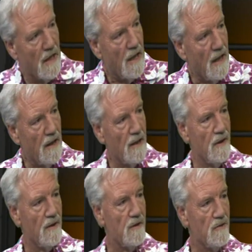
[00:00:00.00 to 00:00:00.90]

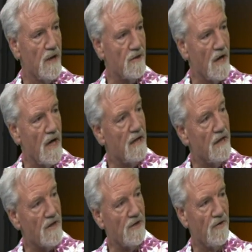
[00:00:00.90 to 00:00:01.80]
uh, Yash Ghai had
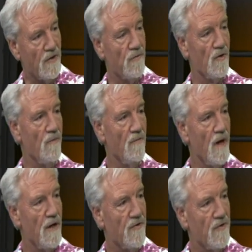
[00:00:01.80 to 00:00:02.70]
actually sort of
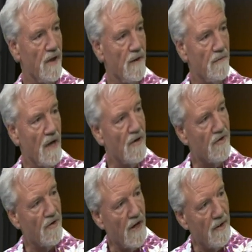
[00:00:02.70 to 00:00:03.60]
supervised um,
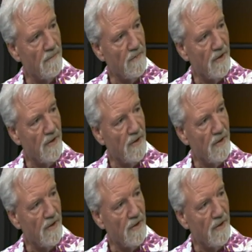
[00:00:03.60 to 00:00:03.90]
his, um,